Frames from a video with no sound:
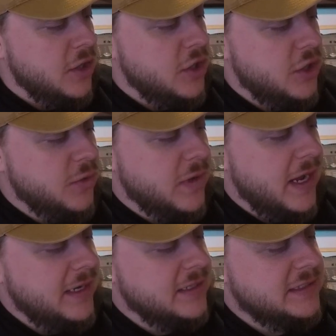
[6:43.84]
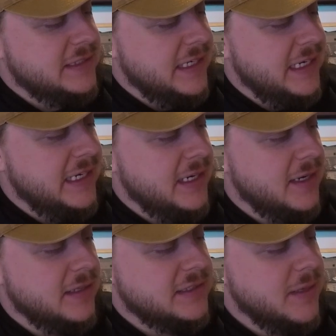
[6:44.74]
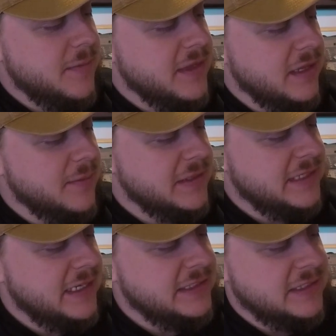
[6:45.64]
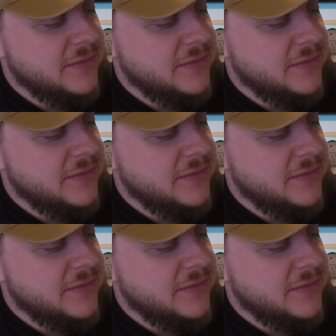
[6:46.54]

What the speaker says: You kind of see some of the limitations.